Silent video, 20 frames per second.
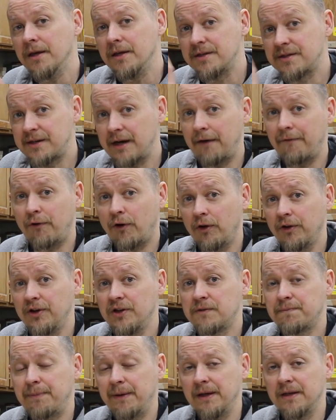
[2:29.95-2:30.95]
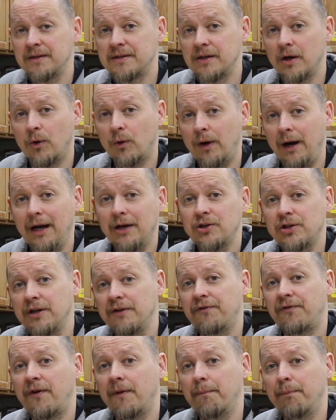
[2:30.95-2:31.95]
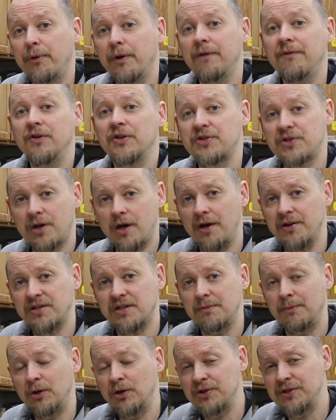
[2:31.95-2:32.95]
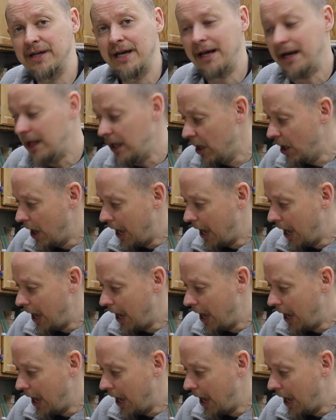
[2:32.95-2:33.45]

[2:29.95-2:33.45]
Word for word: Several of these pins, though, were actually from previous customers that